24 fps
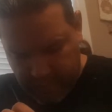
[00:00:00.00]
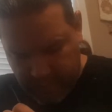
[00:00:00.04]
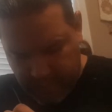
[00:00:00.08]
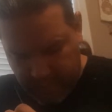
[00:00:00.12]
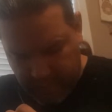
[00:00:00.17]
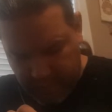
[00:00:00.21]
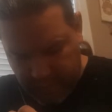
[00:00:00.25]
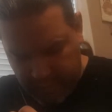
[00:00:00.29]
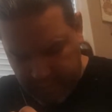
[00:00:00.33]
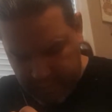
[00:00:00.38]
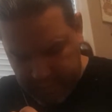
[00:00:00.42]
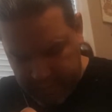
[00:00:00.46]
they
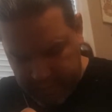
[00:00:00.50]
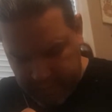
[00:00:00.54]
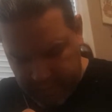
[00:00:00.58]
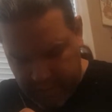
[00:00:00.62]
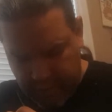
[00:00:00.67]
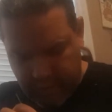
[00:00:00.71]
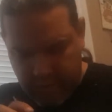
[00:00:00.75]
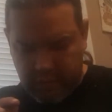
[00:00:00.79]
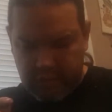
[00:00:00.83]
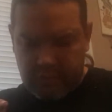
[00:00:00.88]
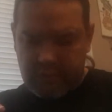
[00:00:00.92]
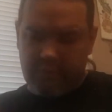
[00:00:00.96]
almost take
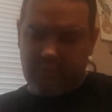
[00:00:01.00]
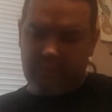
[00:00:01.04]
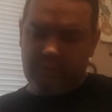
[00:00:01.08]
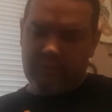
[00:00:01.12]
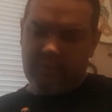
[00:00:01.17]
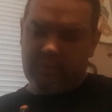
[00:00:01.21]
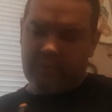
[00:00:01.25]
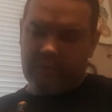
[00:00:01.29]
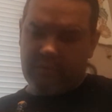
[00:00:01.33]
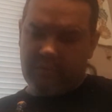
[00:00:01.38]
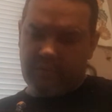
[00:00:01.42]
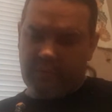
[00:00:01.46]
on,
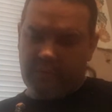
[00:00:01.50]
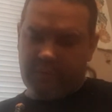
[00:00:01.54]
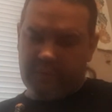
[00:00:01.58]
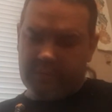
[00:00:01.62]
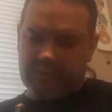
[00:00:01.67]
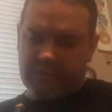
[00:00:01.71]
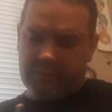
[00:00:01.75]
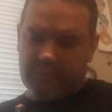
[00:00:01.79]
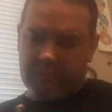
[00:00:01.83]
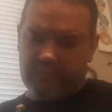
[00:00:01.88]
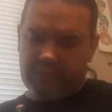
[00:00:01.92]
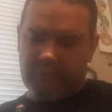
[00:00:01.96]
they're almost
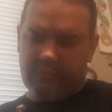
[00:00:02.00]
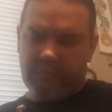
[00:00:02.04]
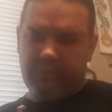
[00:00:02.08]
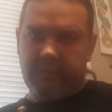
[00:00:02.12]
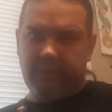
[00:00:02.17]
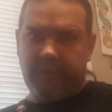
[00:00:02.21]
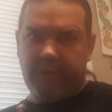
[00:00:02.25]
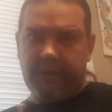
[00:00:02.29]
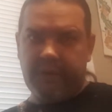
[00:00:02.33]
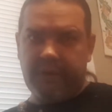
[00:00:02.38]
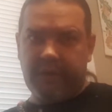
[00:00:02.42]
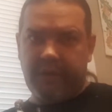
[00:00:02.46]

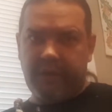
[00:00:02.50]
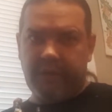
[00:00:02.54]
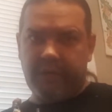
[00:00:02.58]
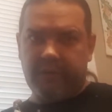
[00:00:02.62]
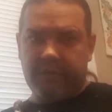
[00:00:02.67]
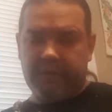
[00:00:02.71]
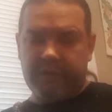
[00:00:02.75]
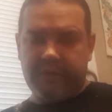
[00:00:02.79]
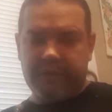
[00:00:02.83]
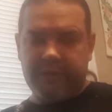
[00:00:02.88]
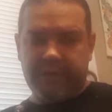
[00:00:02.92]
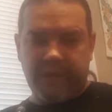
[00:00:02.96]
ready to go
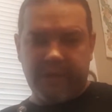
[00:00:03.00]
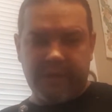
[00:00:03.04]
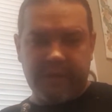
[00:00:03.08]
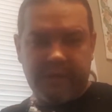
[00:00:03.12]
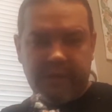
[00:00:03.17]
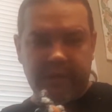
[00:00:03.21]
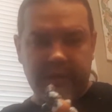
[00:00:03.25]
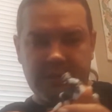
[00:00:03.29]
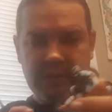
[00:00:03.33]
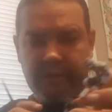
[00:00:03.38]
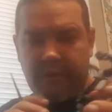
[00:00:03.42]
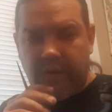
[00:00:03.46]
just as
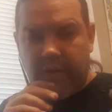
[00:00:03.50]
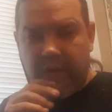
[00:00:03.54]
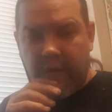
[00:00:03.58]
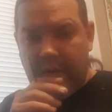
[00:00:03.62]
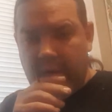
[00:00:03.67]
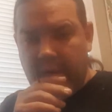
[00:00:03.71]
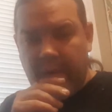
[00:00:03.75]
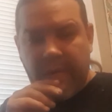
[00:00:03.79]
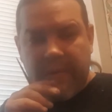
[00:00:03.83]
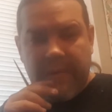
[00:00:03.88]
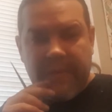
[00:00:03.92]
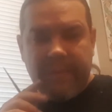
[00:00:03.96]
is.
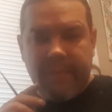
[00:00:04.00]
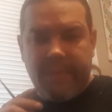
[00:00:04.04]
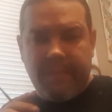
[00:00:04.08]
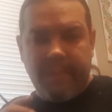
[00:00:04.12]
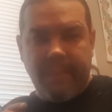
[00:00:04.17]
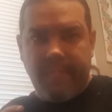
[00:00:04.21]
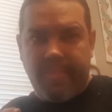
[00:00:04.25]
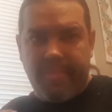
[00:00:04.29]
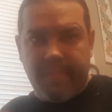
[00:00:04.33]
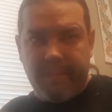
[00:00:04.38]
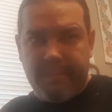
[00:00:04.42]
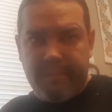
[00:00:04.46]

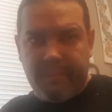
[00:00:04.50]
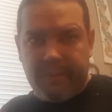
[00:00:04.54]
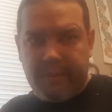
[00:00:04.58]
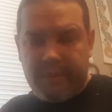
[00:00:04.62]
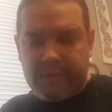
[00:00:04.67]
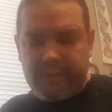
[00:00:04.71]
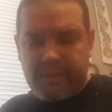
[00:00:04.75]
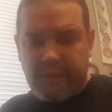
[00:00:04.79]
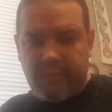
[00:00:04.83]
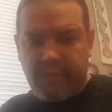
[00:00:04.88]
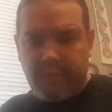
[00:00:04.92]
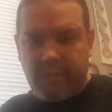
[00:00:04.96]
But
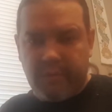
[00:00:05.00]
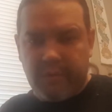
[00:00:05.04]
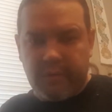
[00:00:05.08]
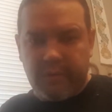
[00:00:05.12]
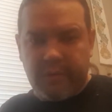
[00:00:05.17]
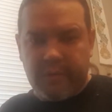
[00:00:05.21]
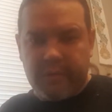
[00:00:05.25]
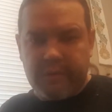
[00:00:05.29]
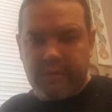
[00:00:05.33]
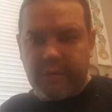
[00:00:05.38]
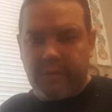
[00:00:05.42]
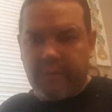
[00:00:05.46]
that's not
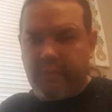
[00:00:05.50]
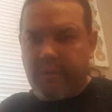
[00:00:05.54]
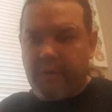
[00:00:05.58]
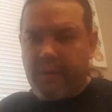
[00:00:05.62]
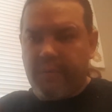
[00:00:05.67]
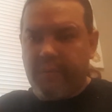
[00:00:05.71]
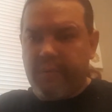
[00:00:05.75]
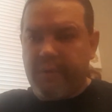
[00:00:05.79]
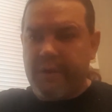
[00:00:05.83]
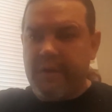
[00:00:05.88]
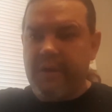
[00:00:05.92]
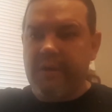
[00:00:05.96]
why
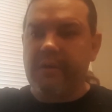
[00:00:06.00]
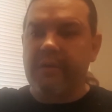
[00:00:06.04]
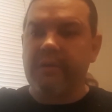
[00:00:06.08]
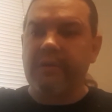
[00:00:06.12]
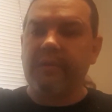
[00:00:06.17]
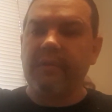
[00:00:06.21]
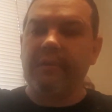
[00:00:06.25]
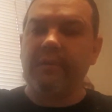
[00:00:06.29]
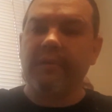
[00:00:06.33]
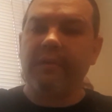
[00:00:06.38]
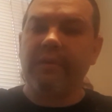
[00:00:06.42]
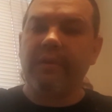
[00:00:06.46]
we're here.
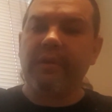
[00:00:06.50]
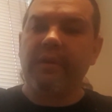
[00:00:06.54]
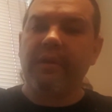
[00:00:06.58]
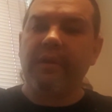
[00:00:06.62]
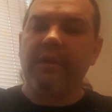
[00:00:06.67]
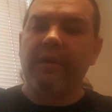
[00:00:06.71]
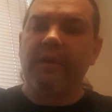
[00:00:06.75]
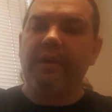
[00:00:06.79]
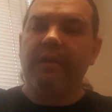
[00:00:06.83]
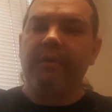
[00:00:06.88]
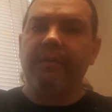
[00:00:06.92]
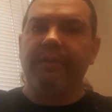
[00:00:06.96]

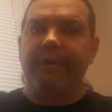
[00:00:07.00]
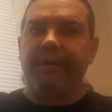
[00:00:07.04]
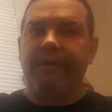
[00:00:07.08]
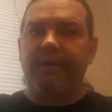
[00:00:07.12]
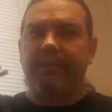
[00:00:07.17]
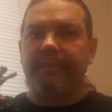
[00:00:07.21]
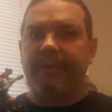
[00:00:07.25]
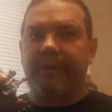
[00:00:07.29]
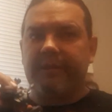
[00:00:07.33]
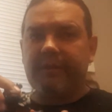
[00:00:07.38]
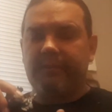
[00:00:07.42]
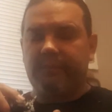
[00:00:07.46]
We're here to
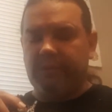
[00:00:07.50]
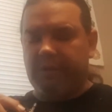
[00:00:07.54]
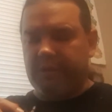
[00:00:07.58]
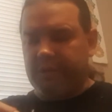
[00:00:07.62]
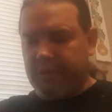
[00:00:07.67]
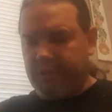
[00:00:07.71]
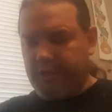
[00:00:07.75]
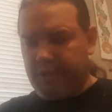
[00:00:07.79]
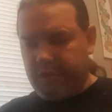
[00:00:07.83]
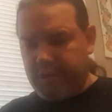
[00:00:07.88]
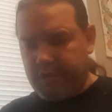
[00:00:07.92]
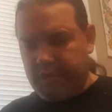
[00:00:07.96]
make them
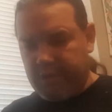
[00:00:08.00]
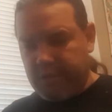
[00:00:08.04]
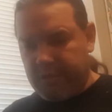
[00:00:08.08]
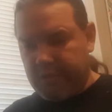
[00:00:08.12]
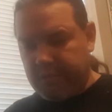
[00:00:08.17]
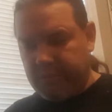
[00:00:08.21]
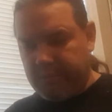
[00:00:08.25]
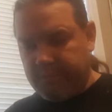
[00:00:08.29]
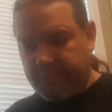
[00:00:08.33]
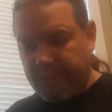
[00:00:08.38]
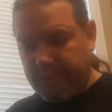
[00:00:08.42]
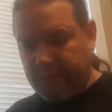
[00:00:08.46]
look good,
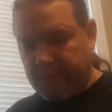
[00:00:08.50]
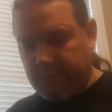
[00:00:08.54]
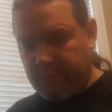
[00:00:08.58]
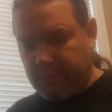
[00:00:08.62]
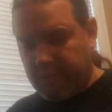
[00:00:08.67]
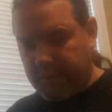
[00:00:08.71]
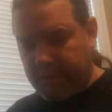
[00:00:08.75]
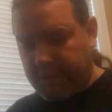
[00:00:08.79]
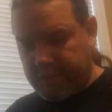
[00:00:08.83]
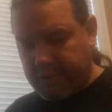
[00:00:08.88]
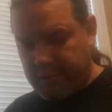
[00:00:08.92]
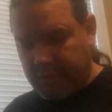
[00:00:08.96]
make them
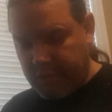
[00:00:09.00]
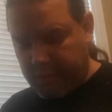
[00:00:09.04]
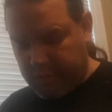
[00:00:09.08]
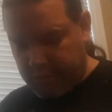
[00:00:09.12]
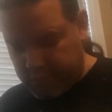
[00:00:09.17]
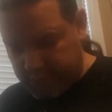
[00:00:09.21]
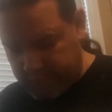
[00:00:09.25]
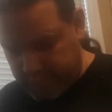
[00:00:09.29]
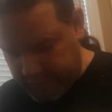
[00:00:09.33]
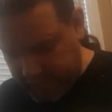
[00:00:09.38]
look as good as we